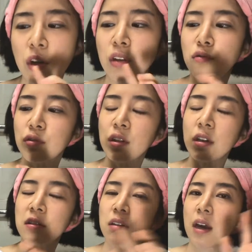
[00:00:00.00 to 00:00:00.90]
can use
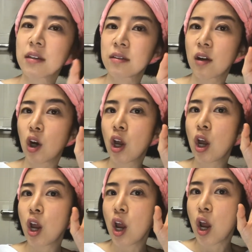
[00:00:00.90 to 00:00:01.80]
this as a
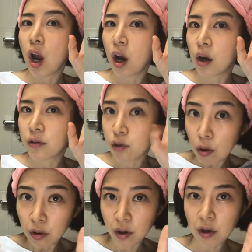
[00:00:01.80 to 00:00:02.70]

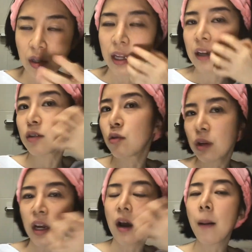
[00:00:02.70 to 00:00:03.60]
toner, like a
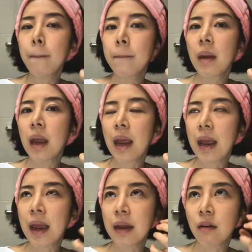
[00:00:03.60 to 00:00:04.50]
toning up,
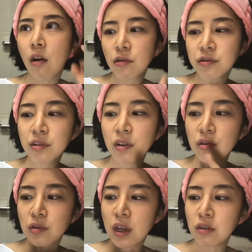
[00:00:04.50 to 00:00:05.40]
and also
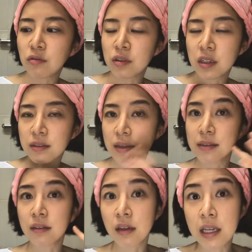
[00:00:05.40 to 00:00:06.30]
you can use this
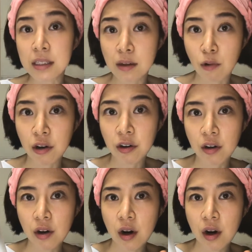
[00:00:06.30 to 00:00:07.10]
as a cleansing water.